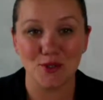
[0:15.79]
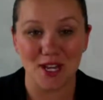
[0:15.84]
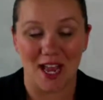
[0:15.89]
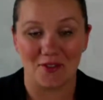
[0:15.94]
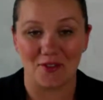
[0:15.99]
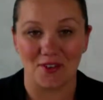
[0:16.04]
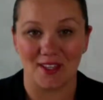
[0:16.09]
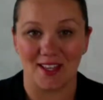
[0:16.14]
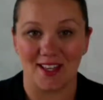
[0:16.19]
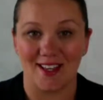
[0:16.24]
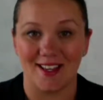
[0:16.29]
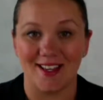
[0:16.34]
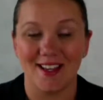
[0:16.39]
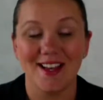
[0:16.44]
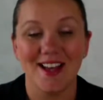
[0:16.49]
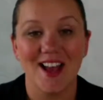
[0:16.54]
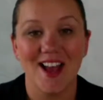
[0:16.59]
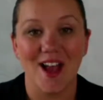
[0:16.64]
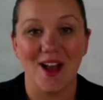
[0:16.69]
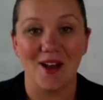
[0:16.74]
advocate
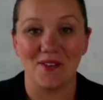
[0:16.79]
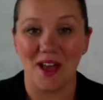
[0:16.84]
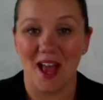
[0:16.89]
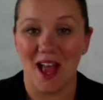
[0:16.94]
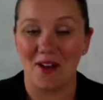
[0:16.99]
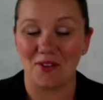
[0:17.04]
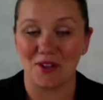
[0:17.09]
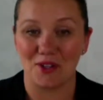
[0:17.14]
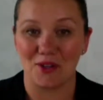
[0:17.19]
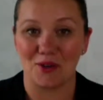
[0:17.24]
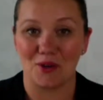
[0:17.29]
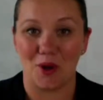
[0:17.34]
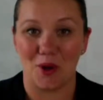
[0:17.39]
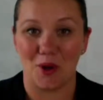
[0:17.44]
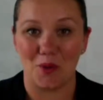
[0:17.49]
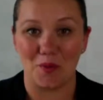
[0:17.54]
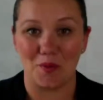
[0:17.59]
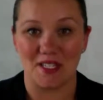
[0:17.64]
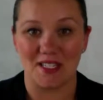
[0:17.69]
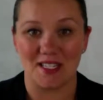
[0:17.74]
of having your
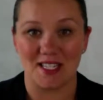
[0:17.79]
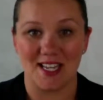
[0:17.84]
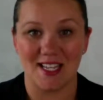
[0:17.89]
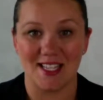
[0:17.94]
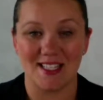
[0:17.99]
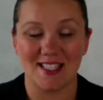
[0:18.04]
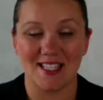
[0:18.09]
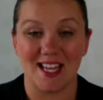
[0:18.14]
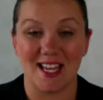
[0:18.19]
own business.